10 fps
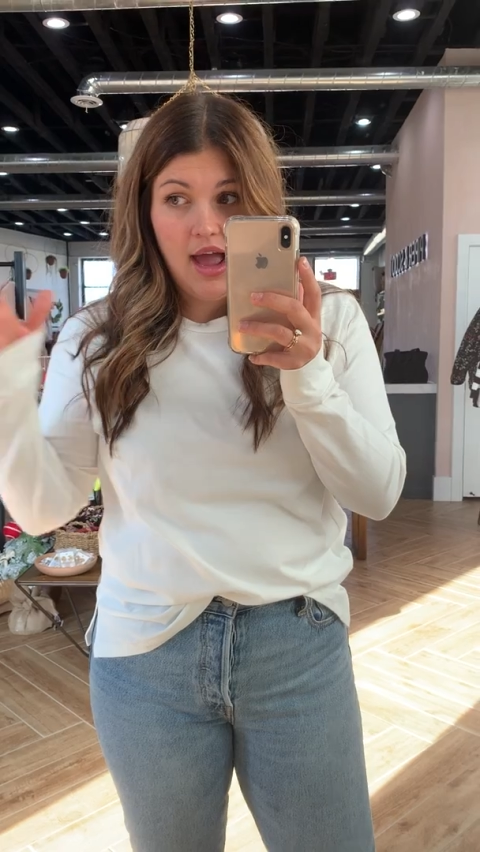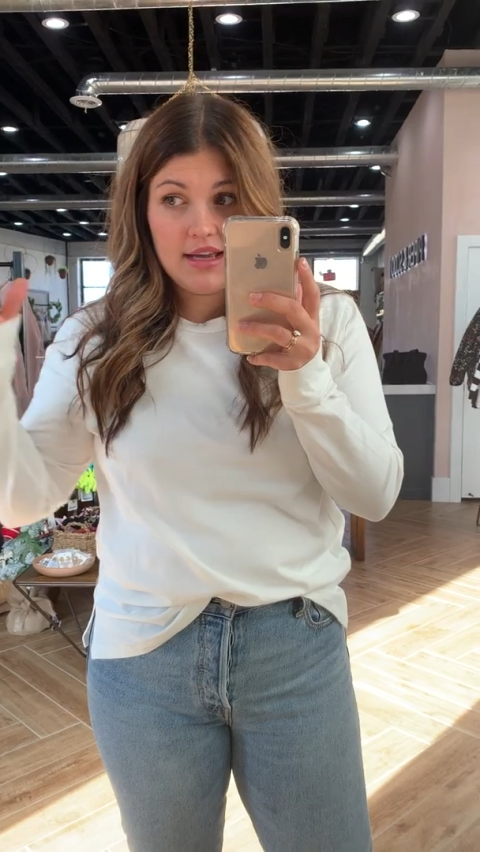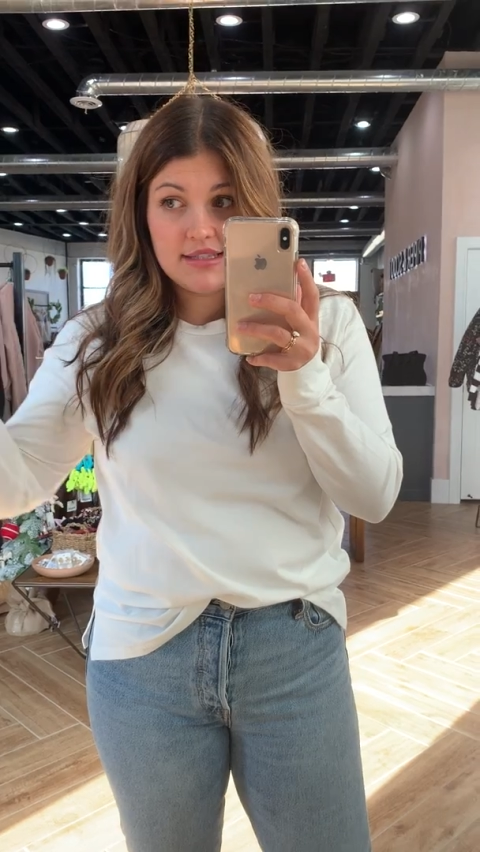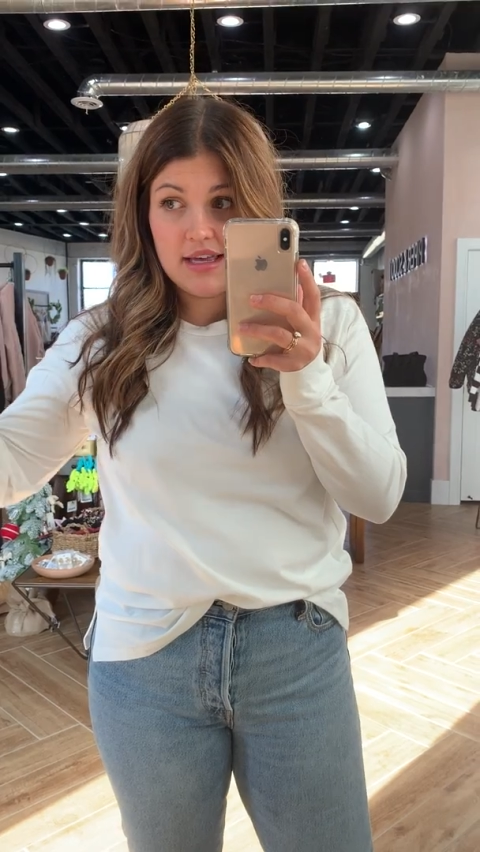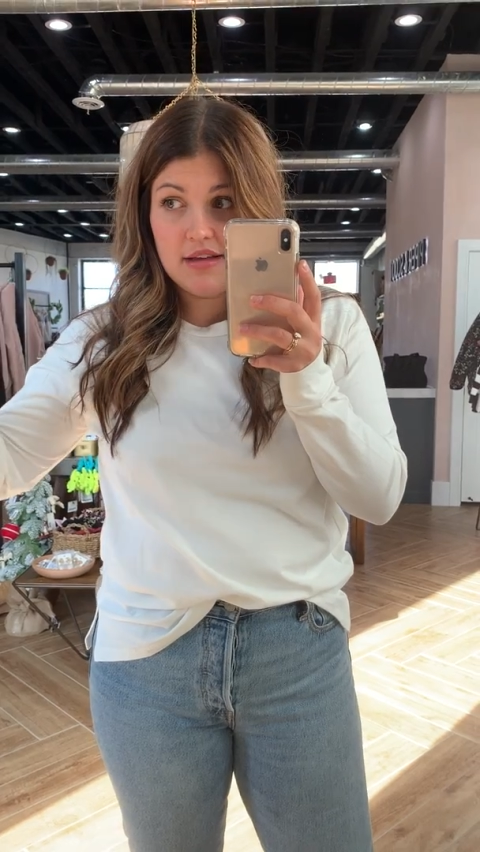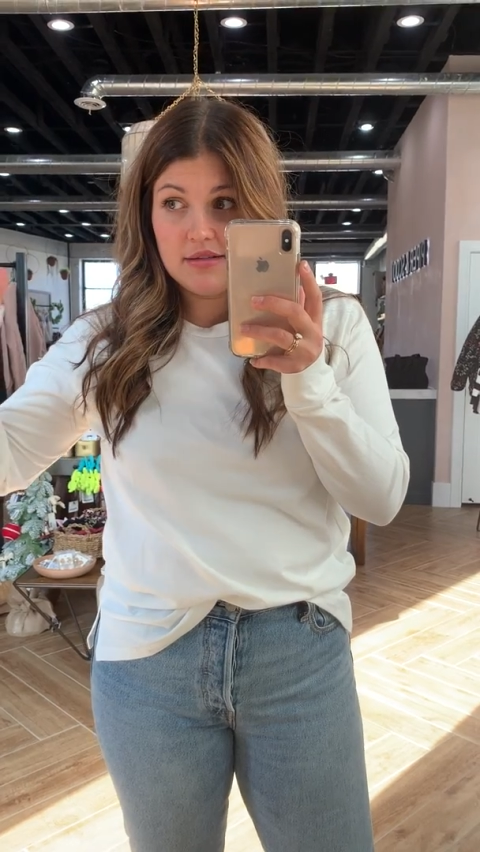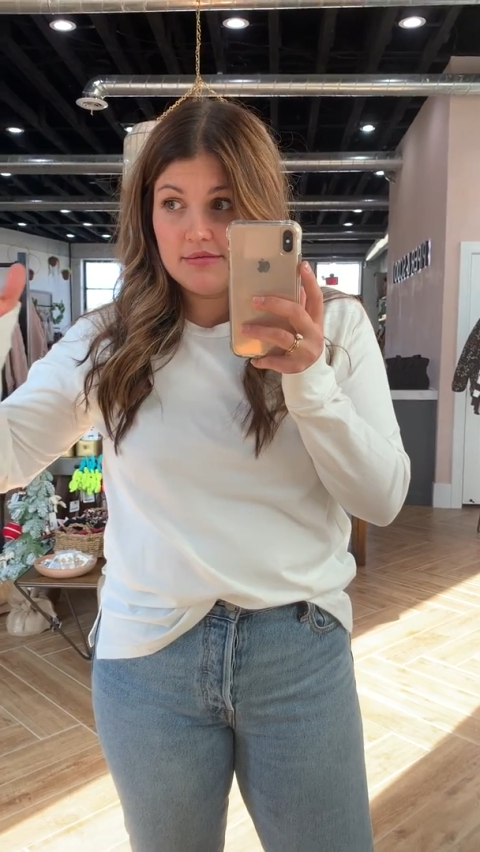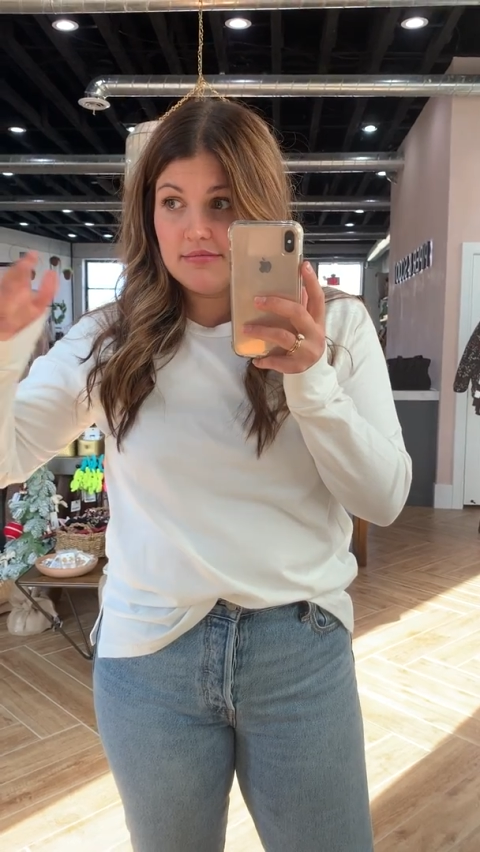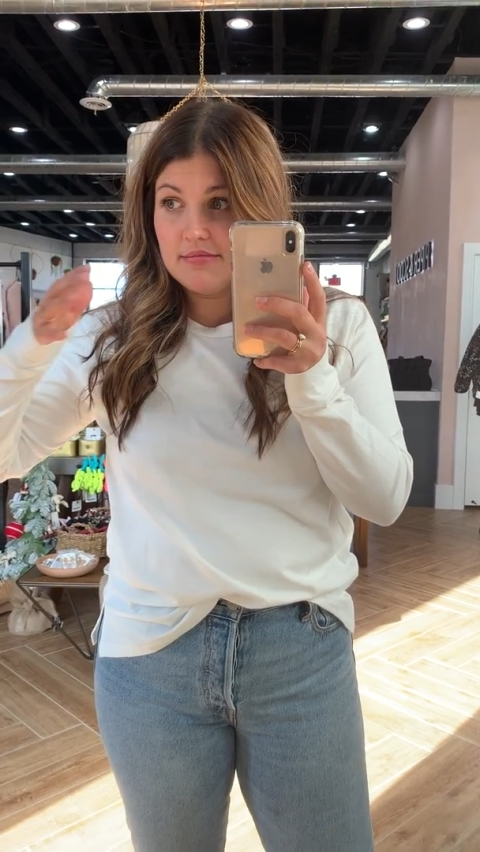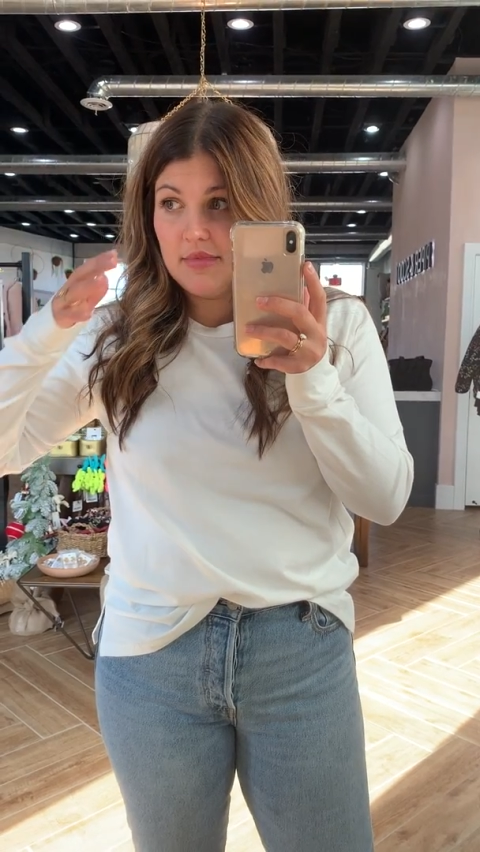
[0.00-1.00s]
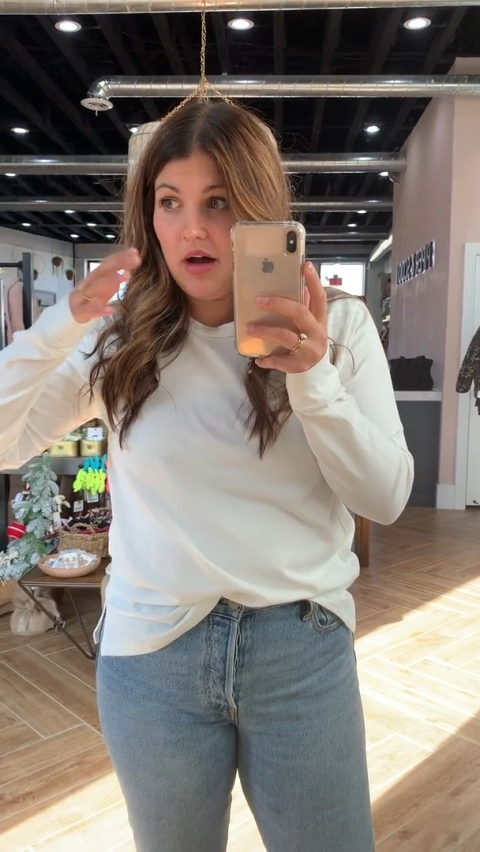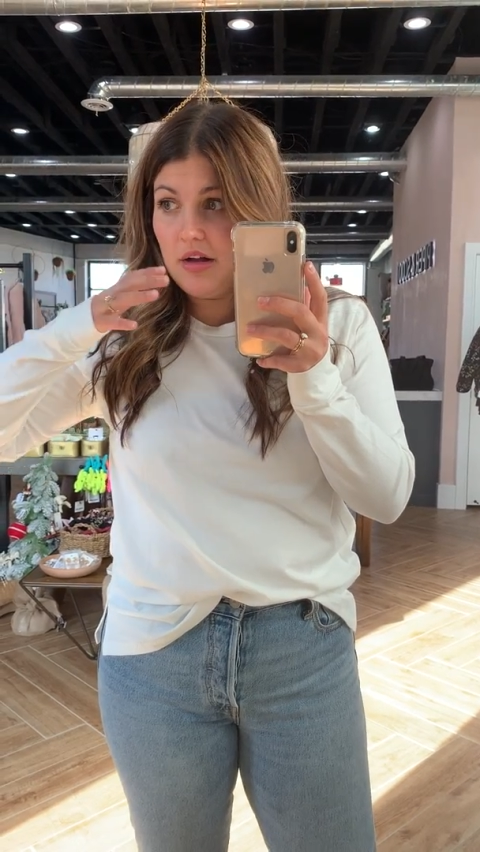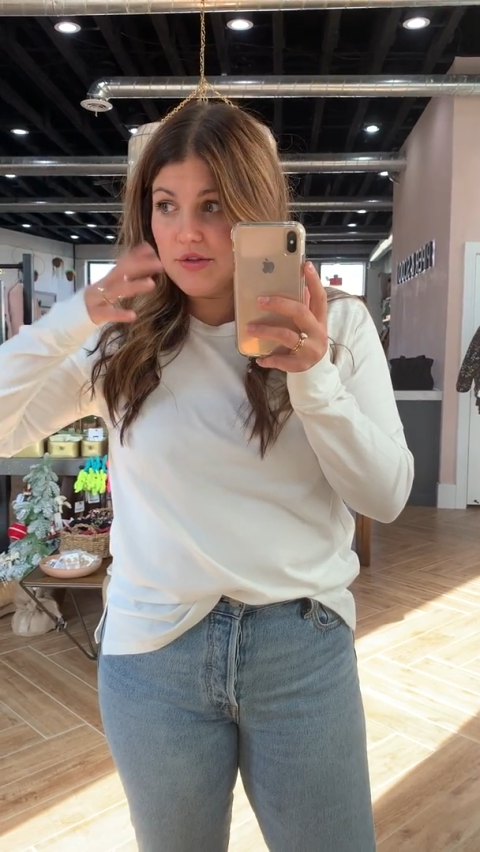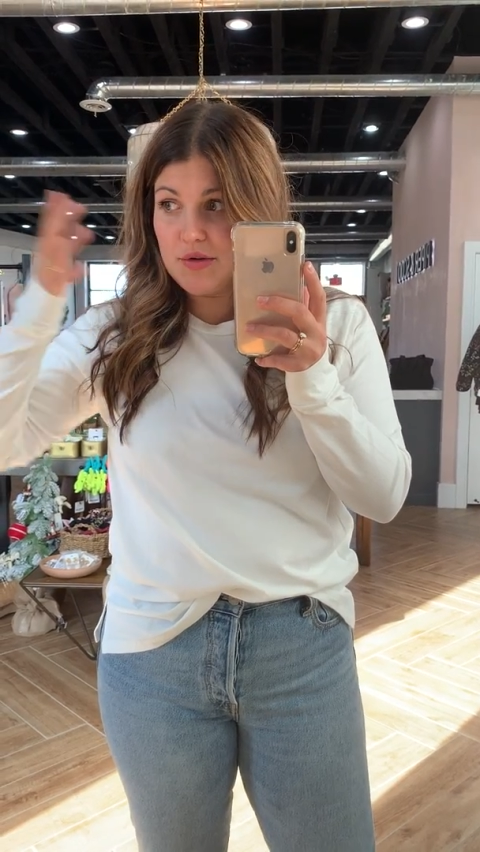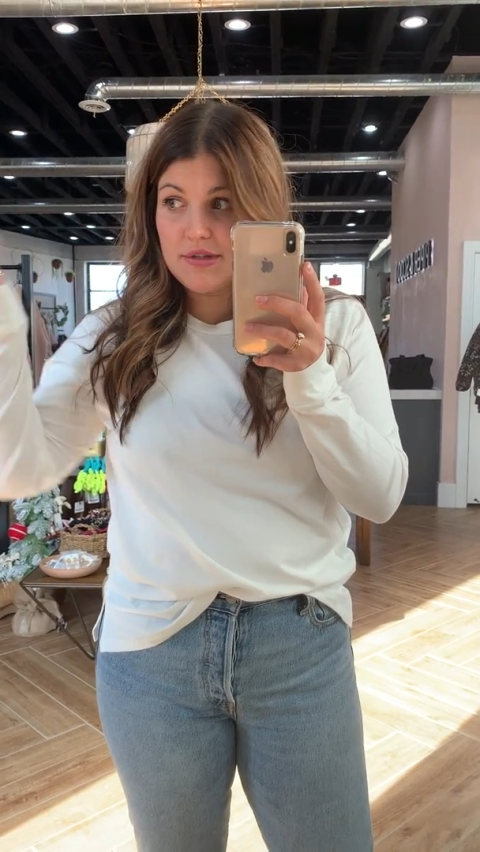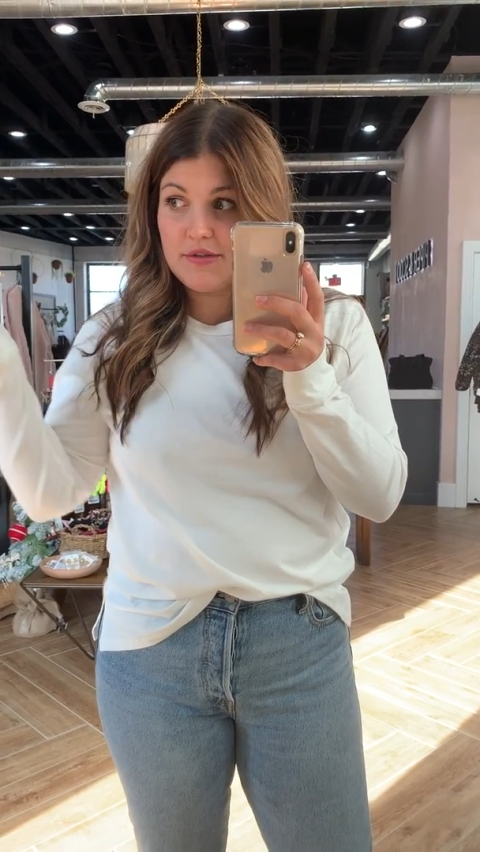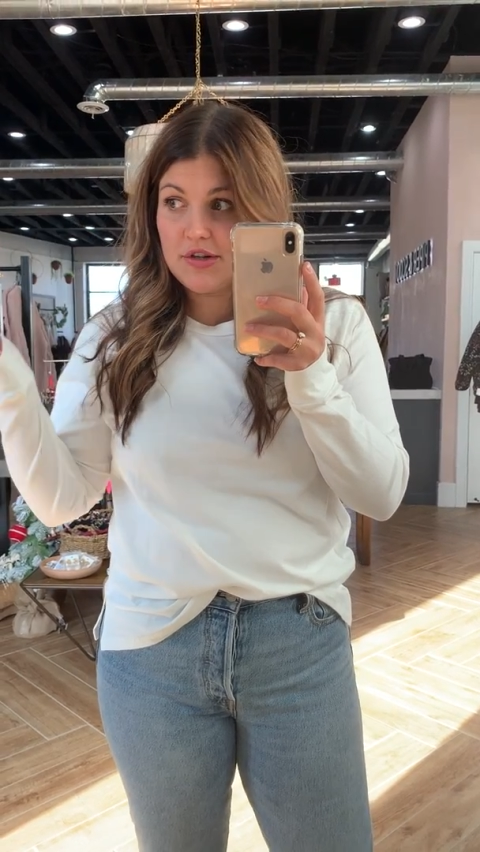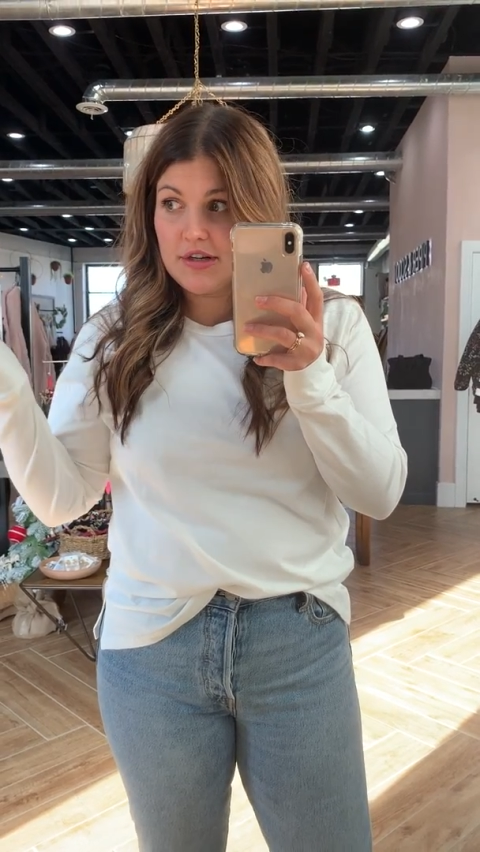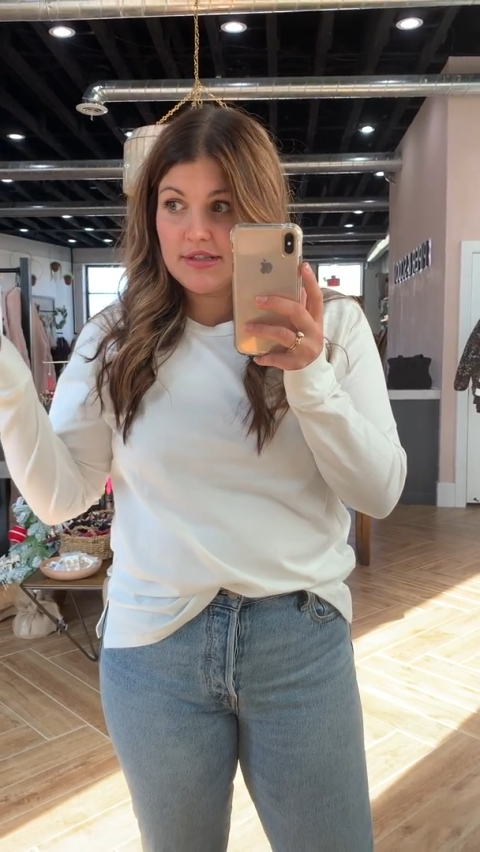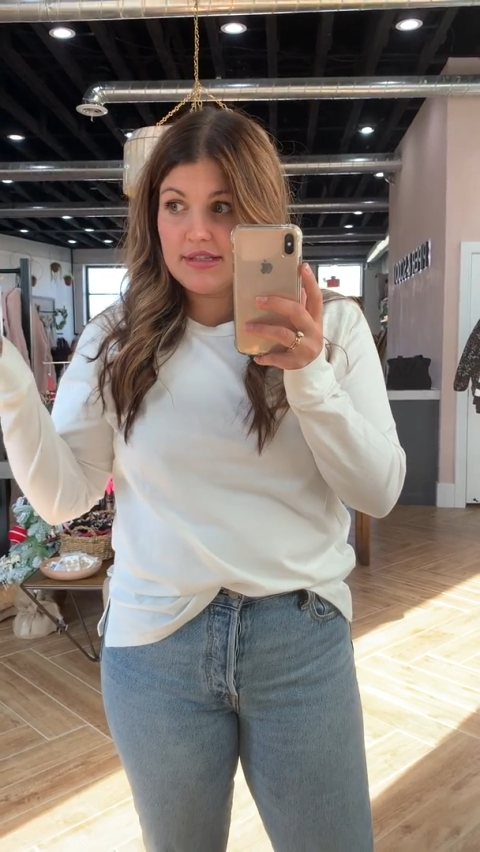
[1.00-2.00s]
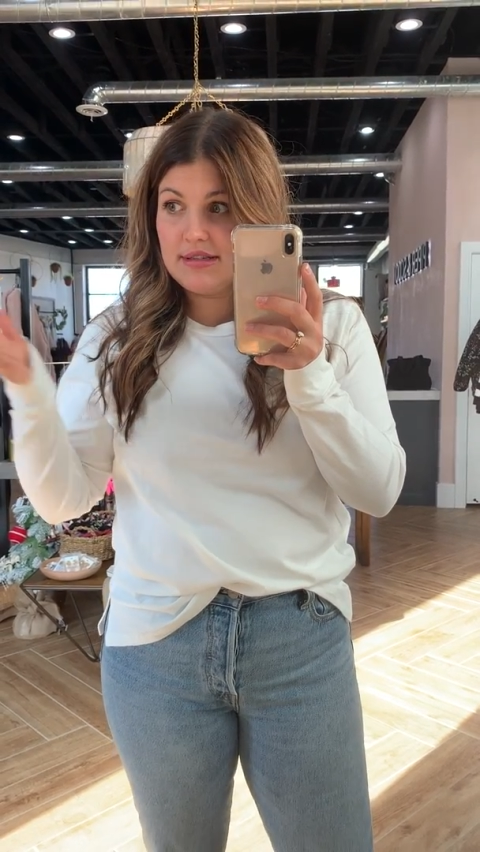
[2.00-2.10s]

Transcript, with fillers: I sell all sorts of shirts